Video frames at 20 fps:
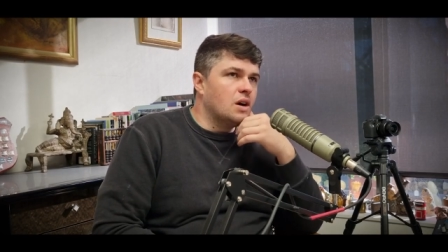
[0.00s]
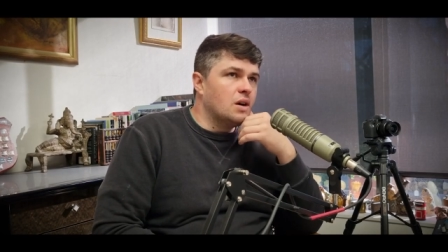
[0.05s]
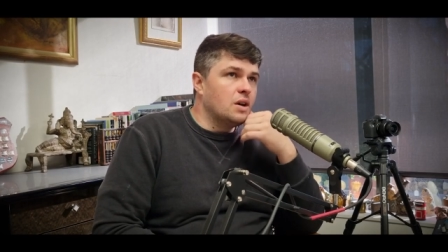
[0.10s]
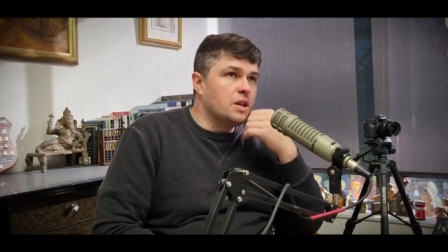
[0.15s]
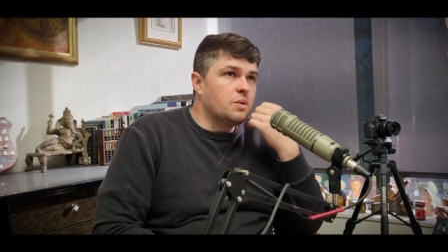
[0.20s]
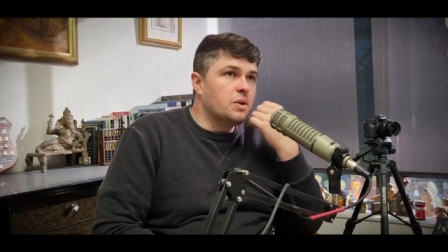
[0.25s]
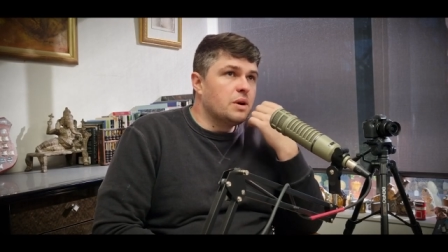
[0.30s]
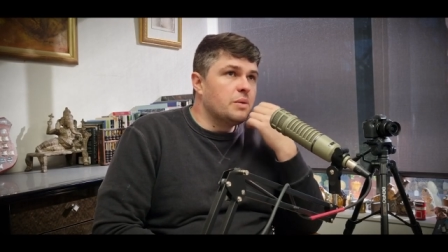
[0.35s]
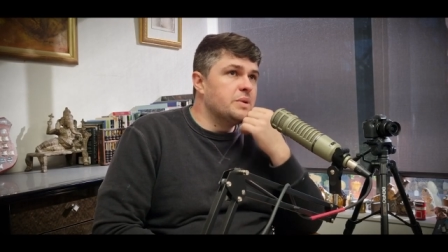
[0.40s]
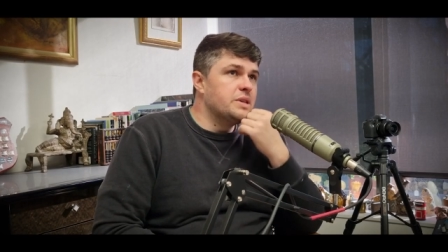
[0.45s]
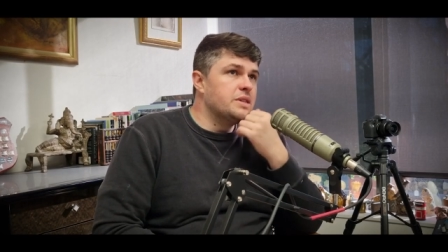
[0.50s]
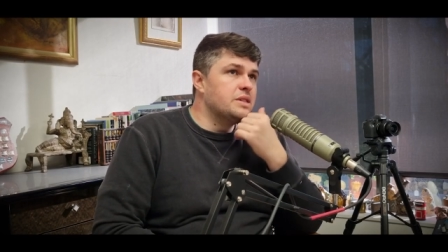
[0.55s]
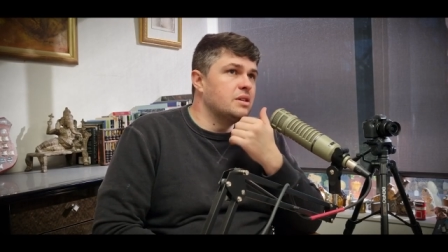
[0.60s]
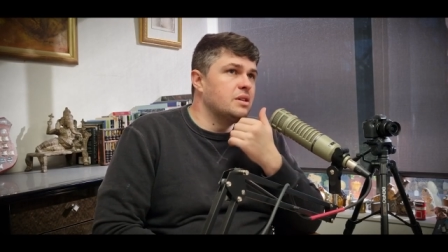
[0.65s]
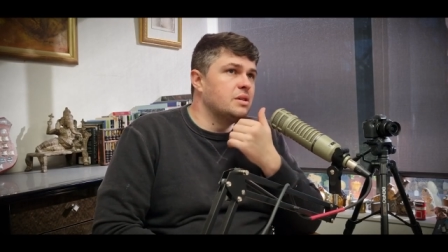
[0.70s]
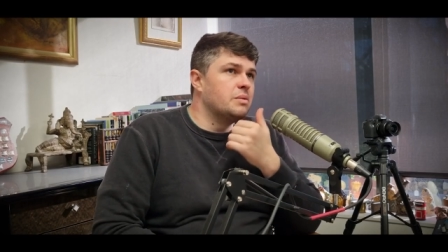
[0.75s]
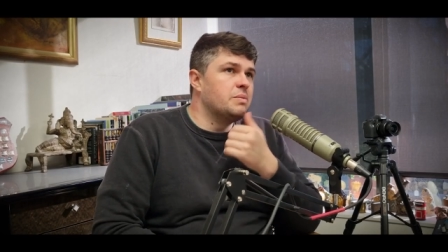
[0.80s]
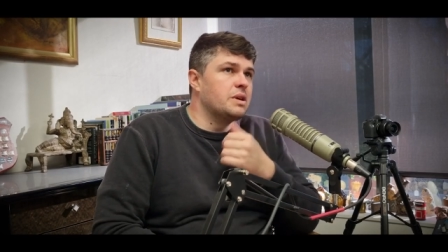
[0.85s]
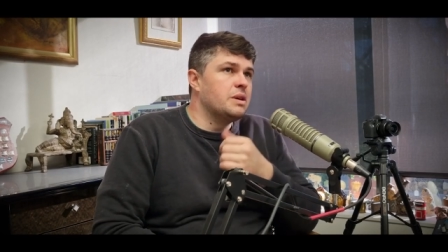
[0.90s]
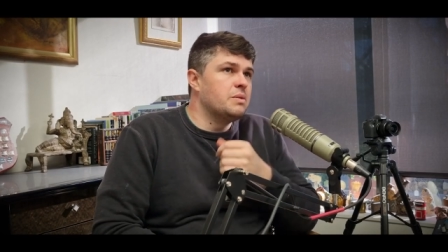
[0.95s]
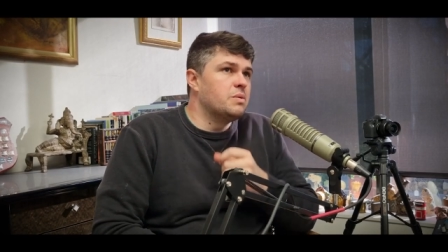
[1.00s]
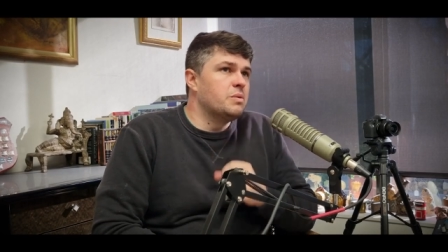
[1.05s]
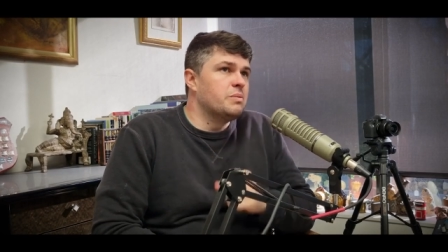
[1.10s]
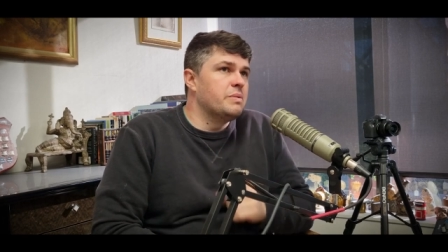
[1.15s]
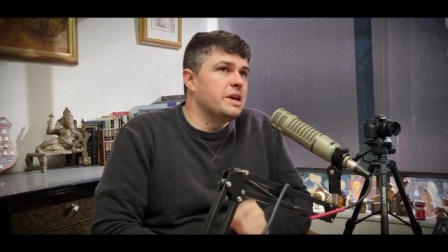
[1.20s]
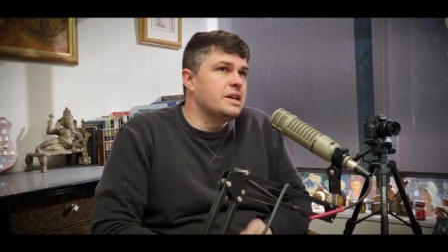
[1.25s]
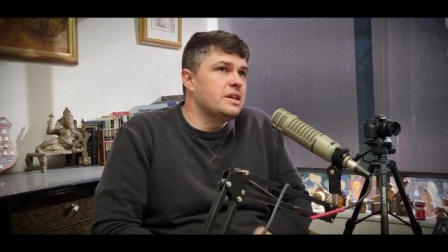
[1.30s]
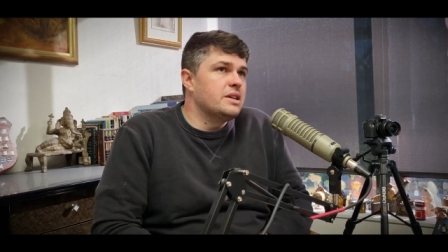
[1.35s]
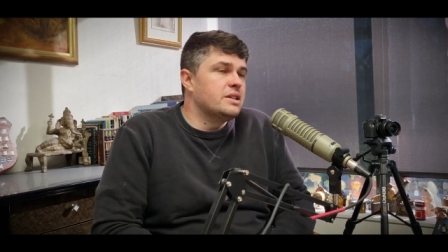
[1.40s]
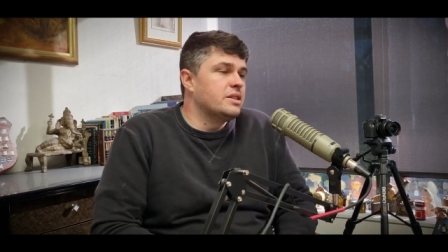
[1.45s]
only 1% of people
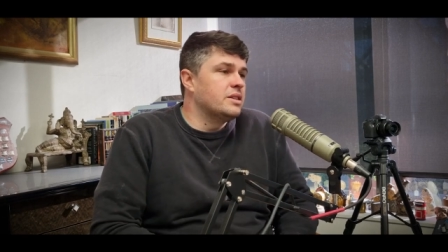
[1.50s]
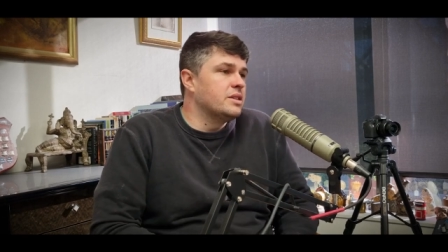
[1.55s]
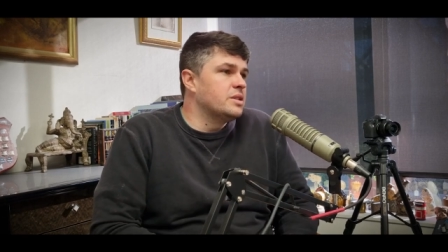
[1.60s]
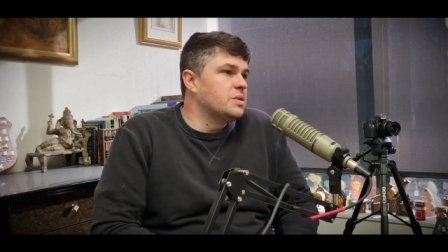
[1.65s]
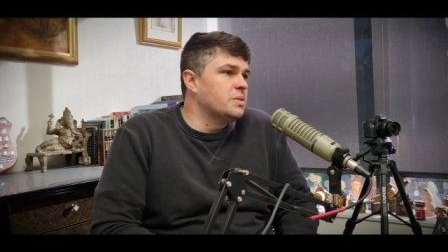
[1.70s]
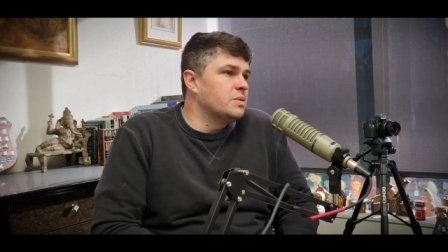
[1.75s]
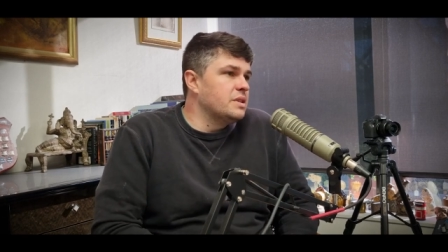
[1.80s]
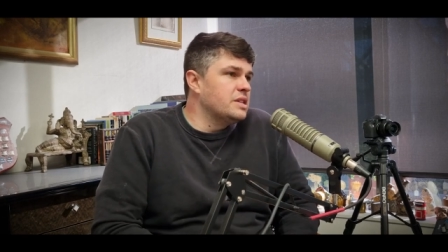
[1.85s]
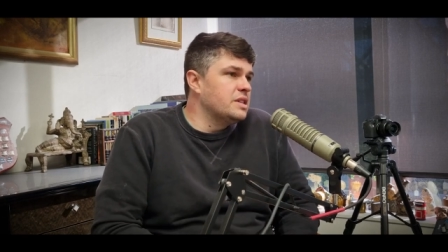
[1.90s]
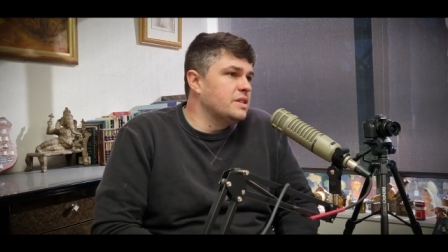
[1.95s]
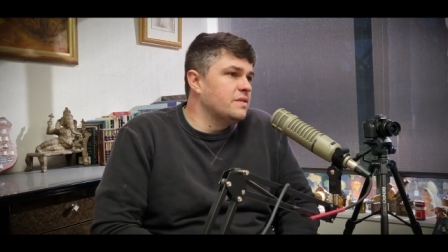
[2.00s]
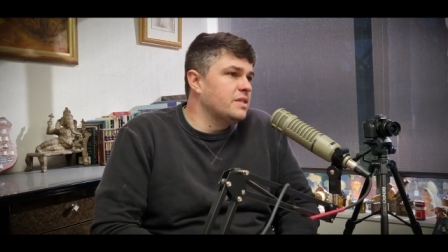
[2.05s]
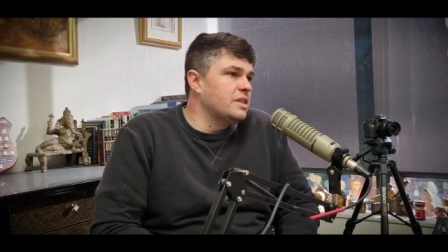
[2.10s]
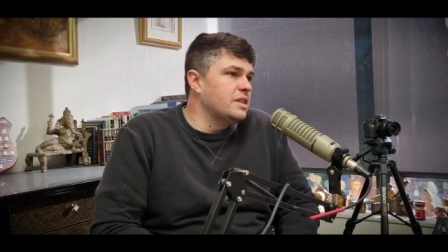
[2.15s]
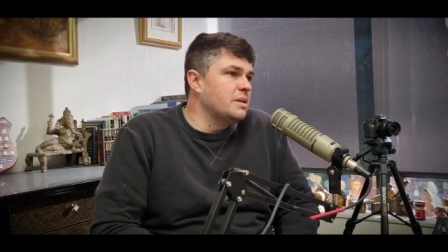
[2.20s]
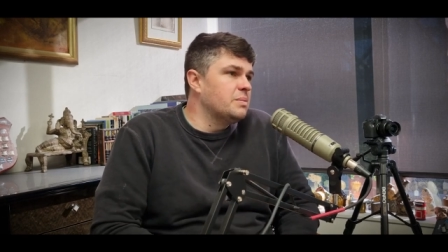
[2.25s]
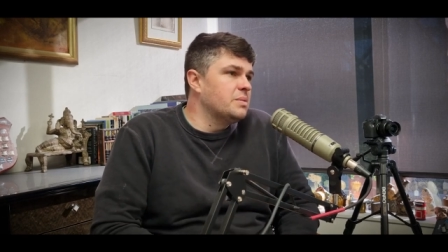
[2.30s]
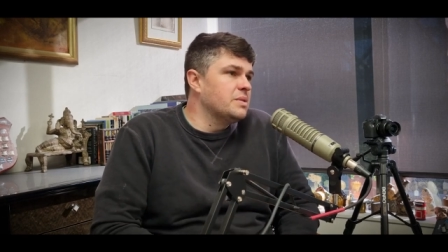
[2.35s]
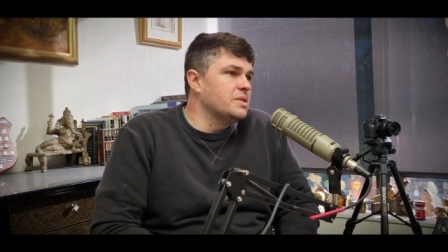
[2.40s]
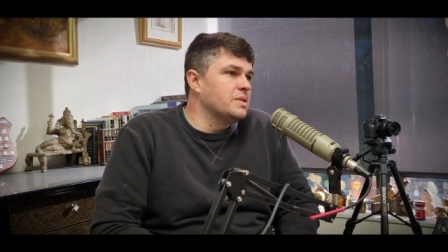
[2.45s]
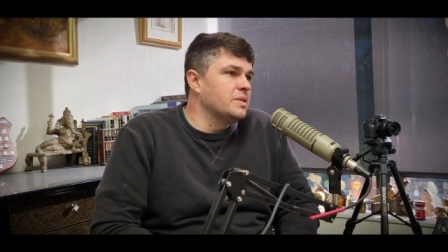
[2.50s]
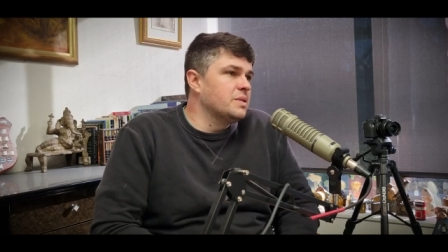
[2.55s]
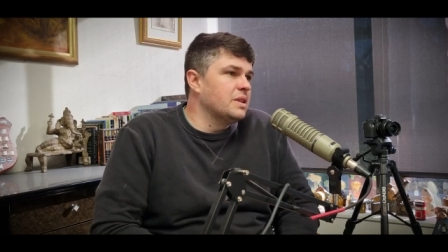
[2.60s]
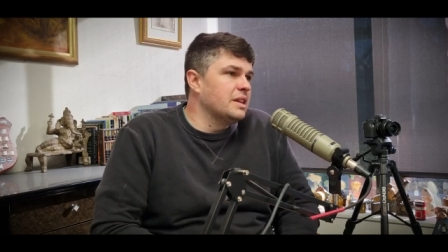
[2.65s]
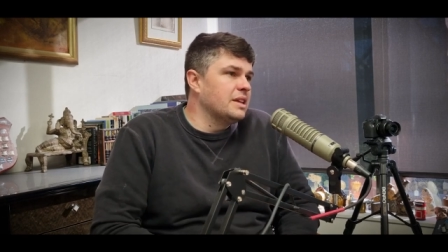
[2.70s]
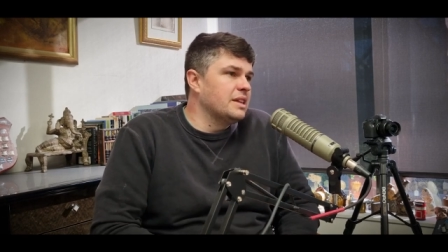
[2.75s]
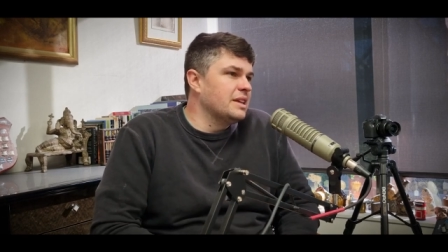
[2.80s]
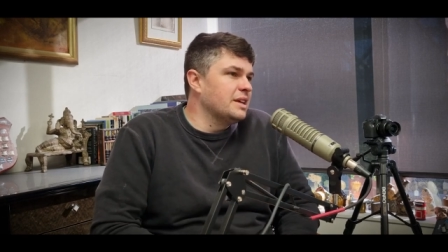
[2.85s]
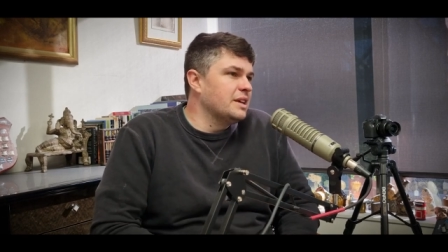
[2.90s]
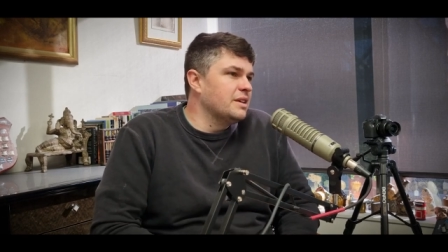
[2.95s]
make it to the 27th episode,
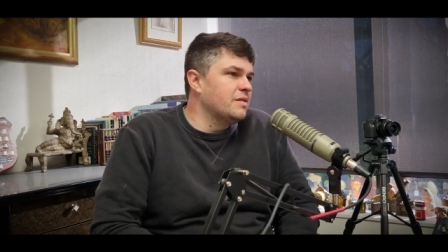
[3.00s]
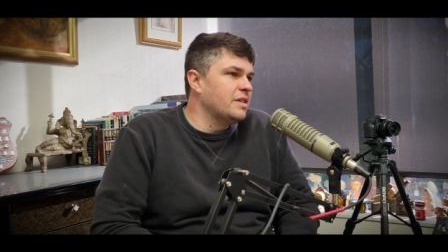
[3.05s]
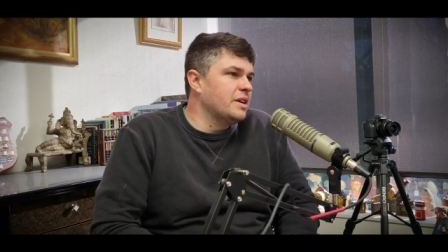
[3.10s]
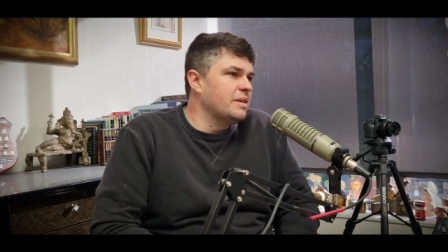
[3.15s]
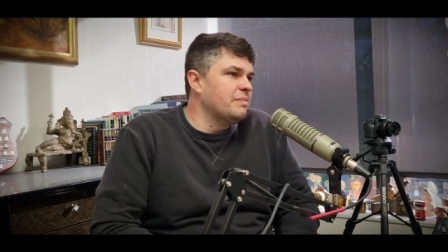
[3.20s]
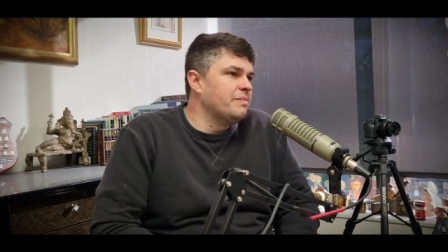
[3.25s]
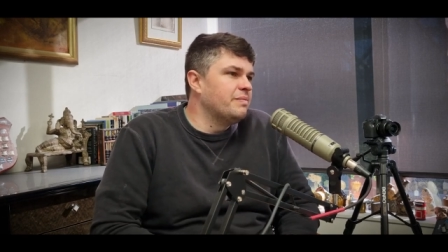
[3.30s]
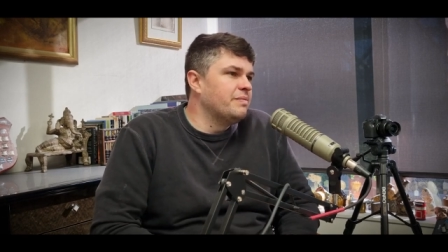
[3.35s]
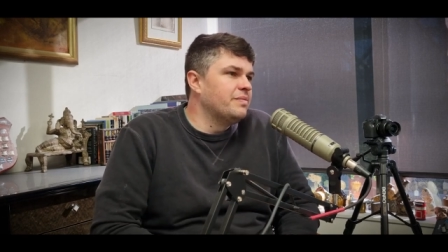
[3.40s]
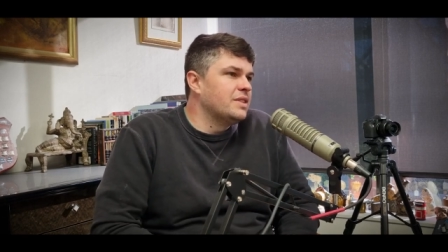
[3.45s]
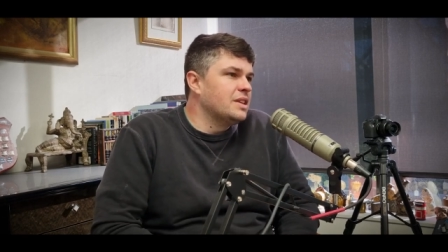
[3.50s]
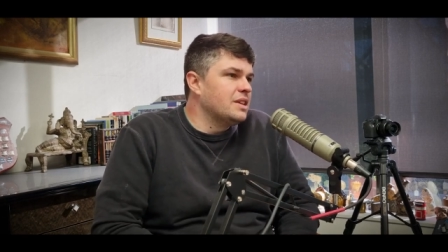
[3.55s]
like they give up.